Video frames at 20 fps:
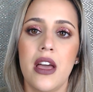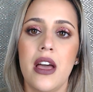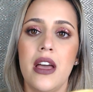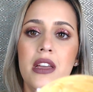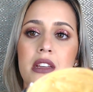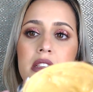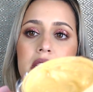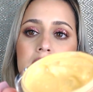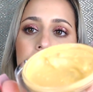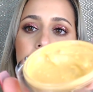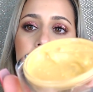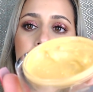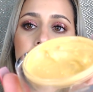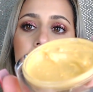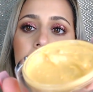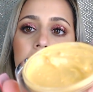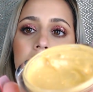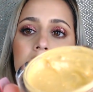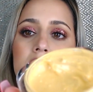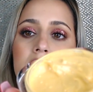eyes is what it
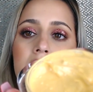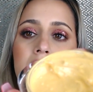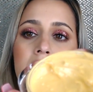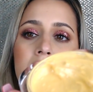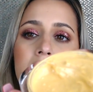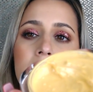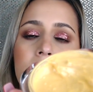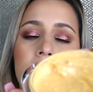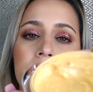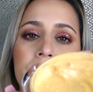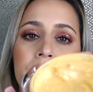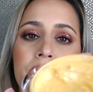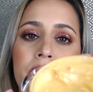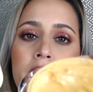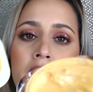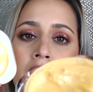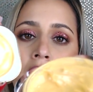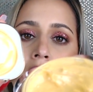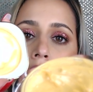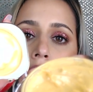looks like.
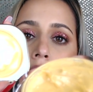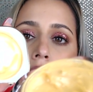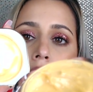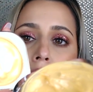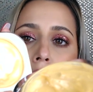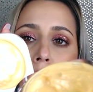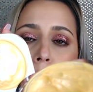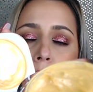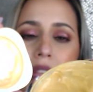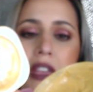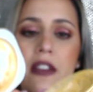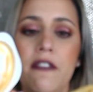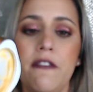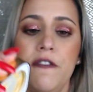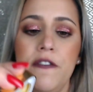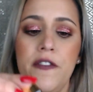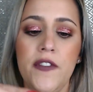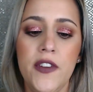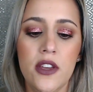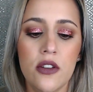It
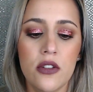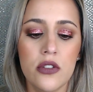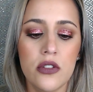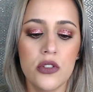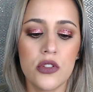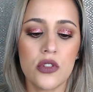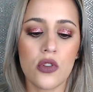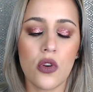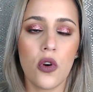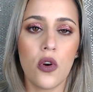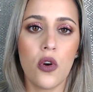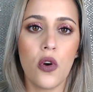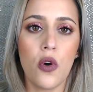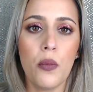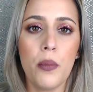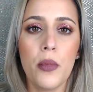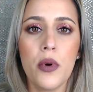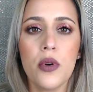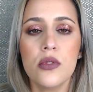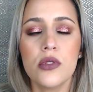feels
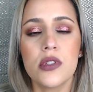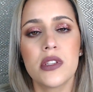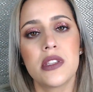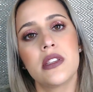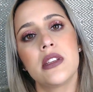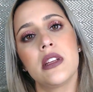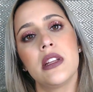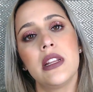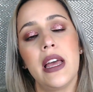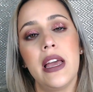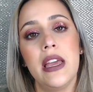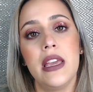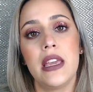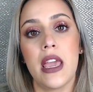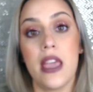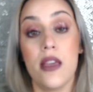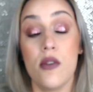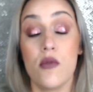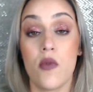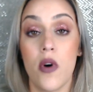almost like
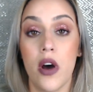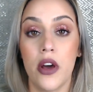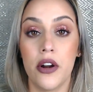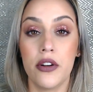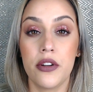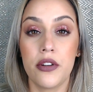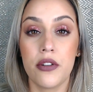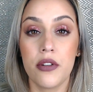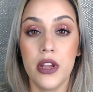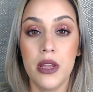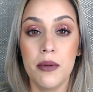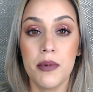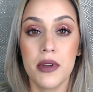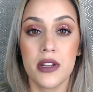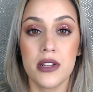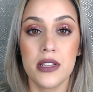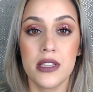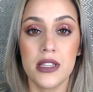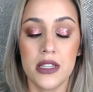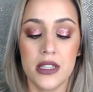a water cream
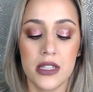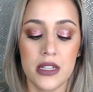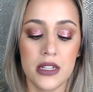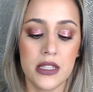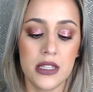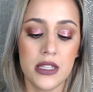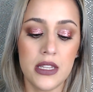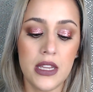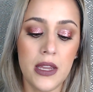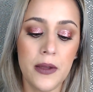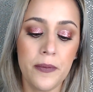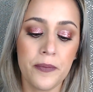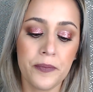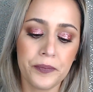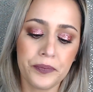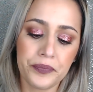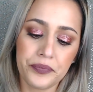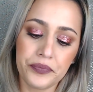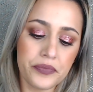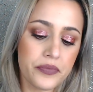consistency,
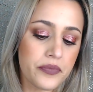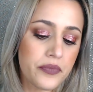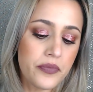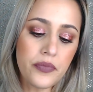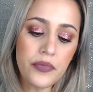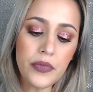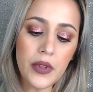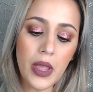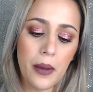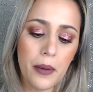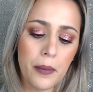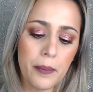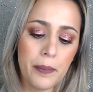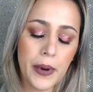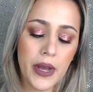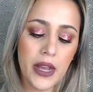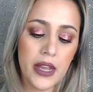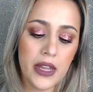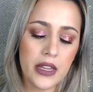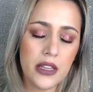
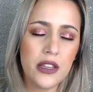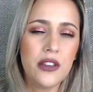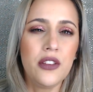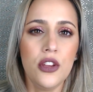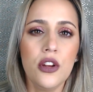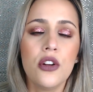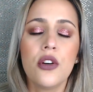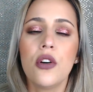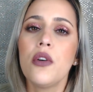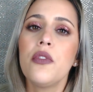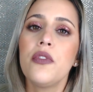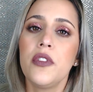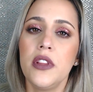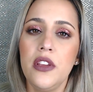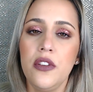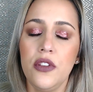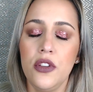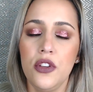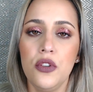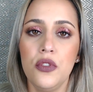but you know, hopefully
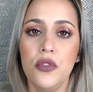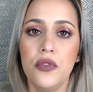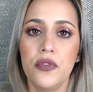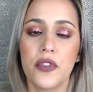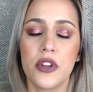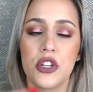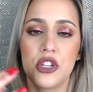you've